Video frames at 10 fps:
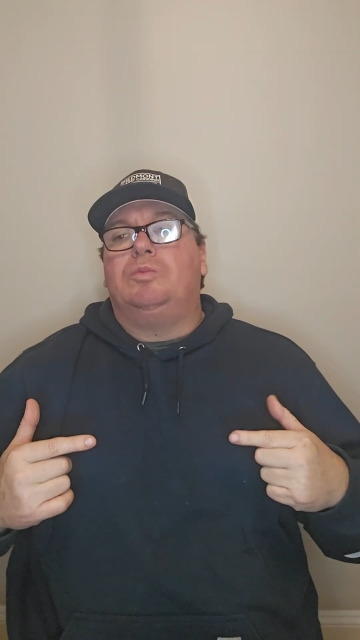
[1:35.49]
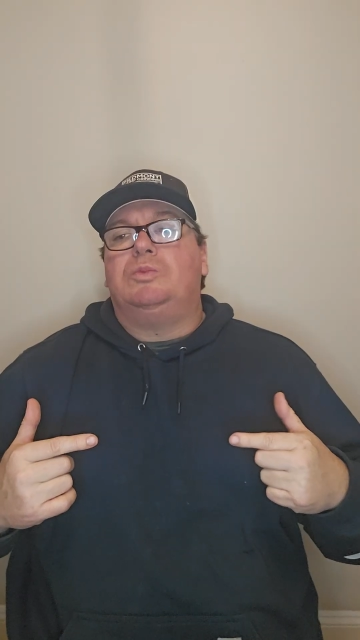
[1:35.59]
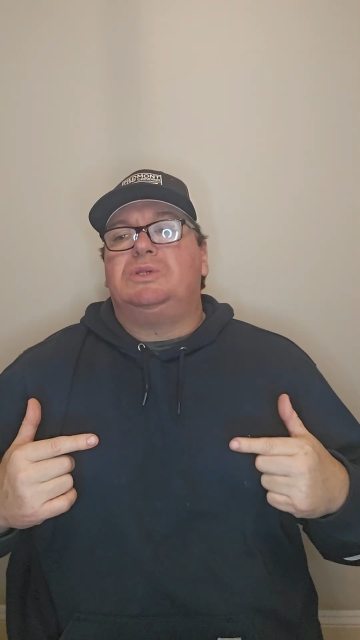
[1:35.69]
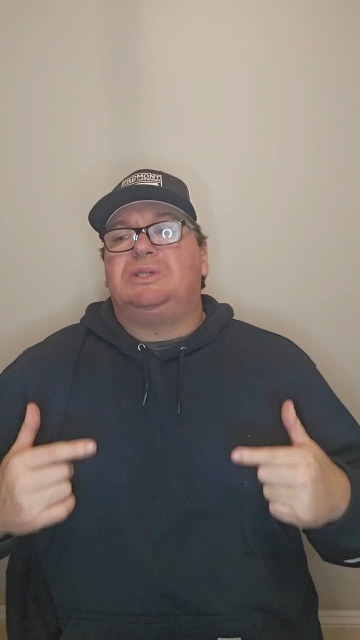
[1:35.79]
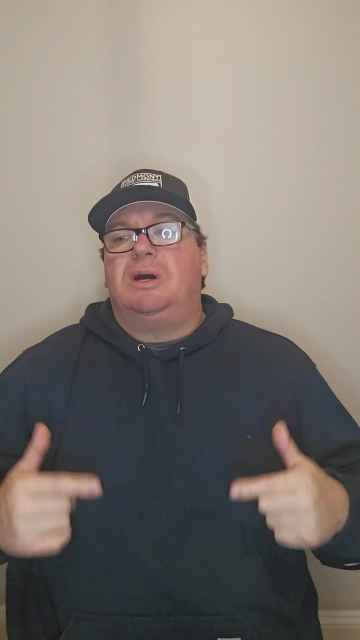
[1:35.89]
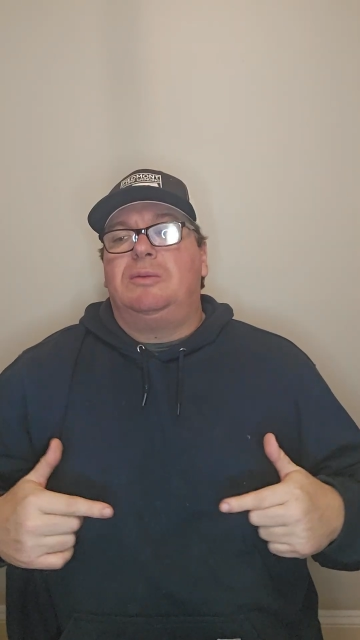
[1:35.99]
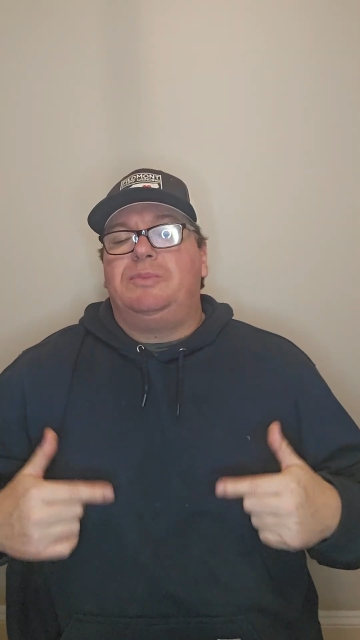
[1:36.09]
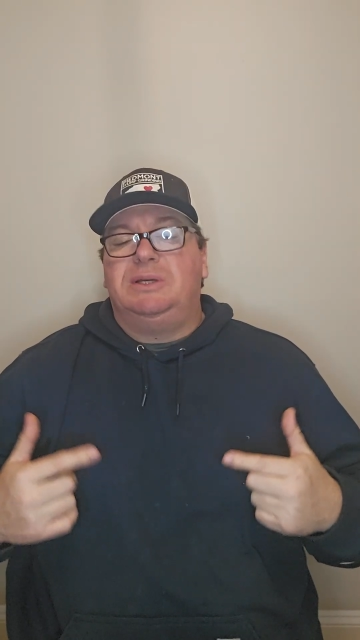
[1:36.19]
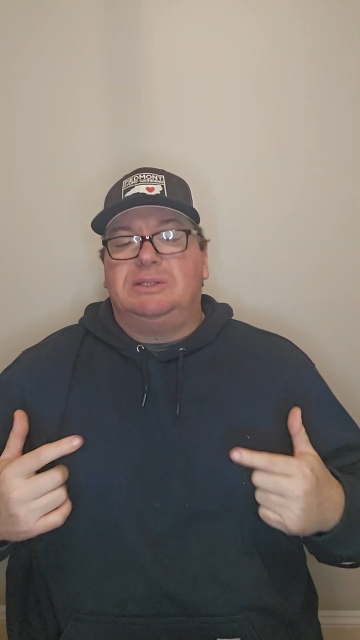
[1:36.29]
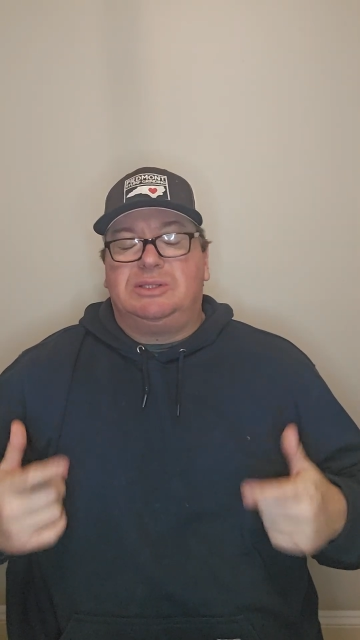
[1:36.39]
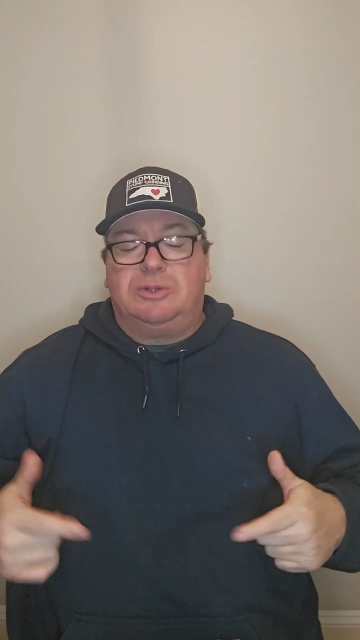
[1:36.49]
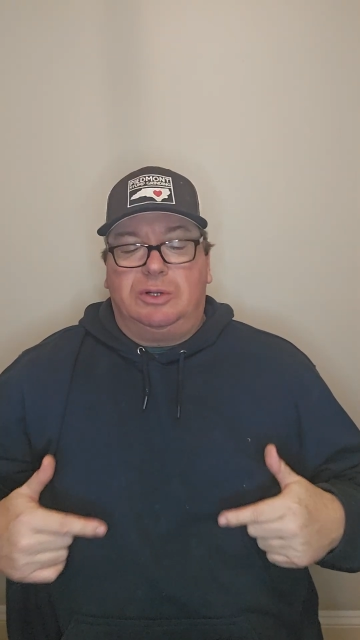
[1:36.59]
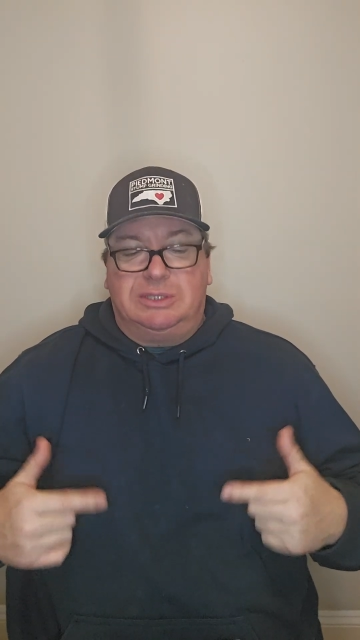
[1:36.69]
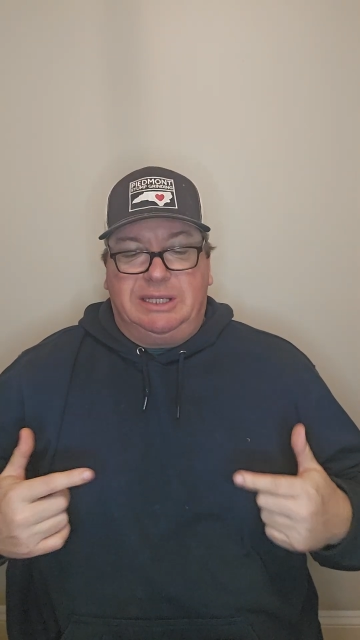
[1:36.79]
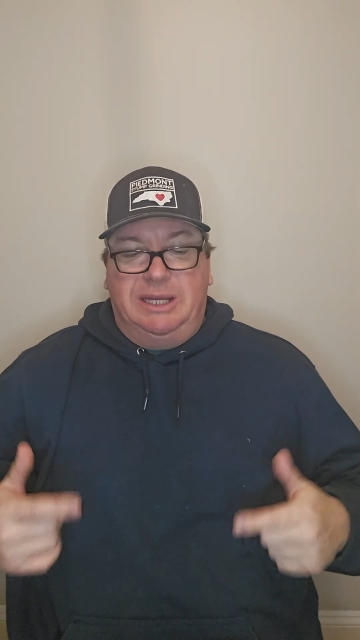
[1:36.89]
stump
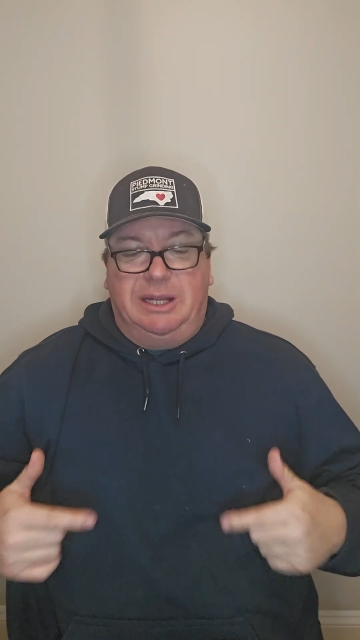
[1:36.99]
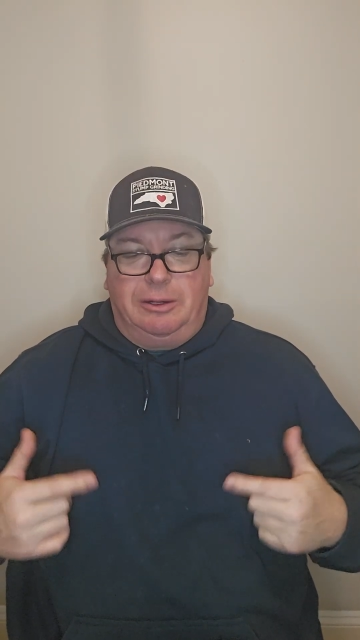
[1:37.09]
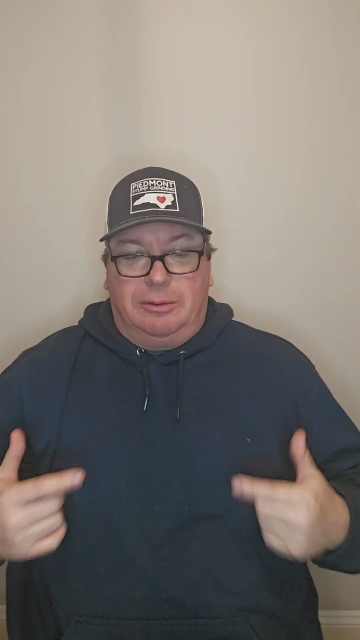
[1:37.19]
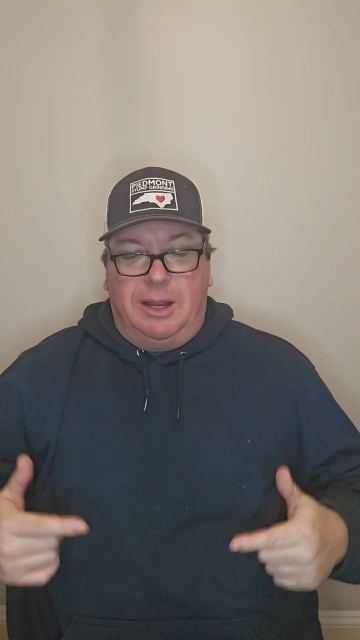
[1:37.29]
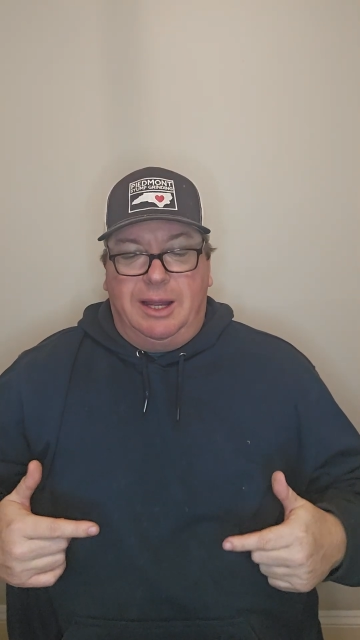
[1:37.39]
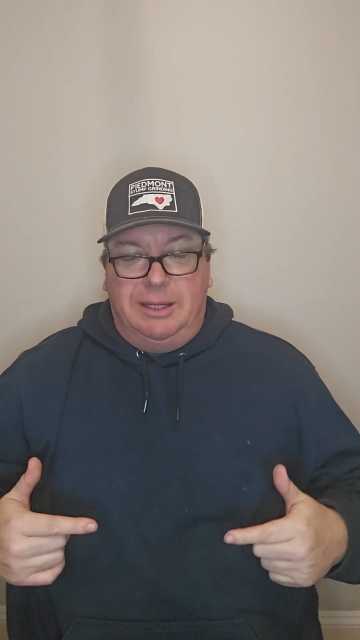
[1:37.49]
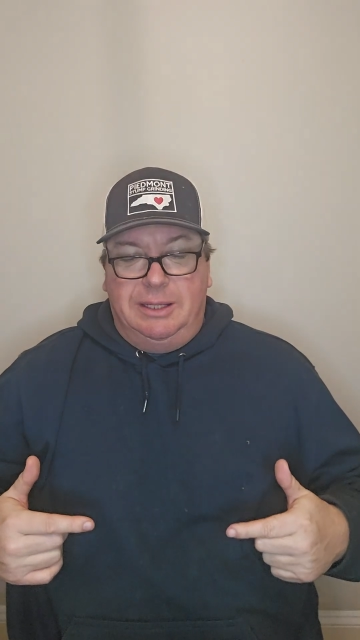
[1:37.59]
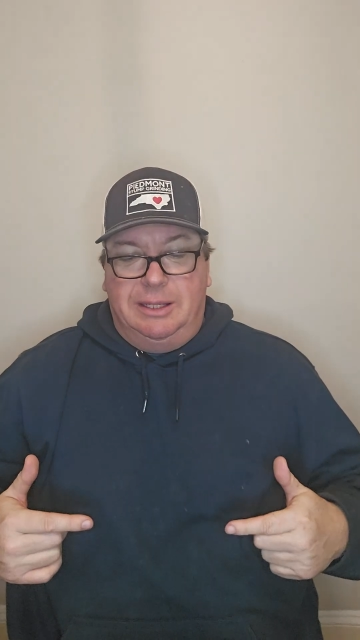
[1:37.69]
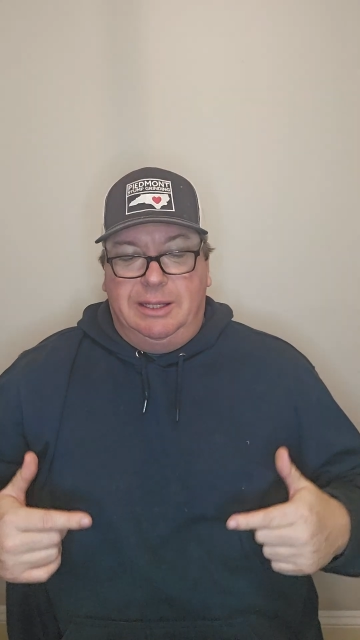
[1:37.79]
starts getting grinded